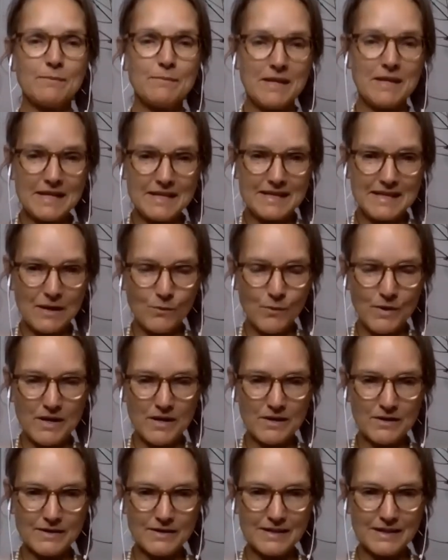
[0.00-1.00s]
meaning that we
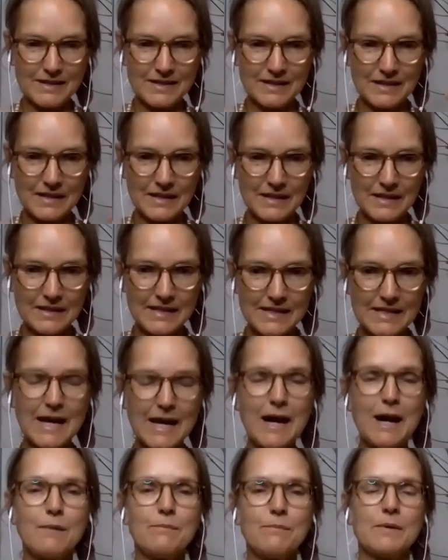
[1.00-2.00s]
are lit
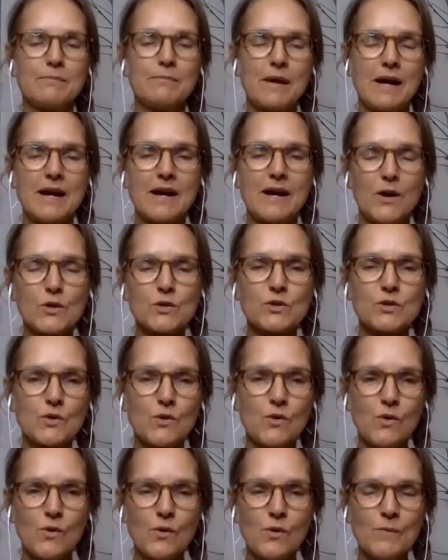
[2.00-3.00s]
up by our
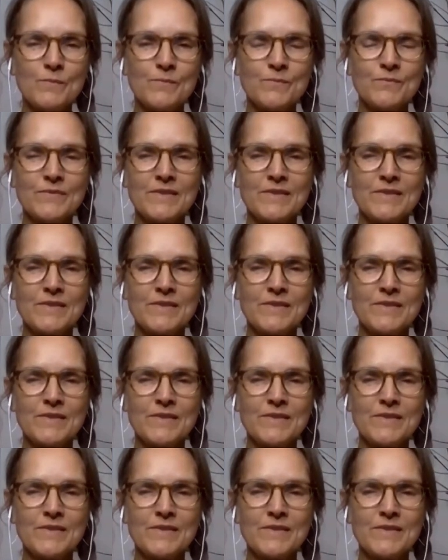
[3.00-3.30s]
soul,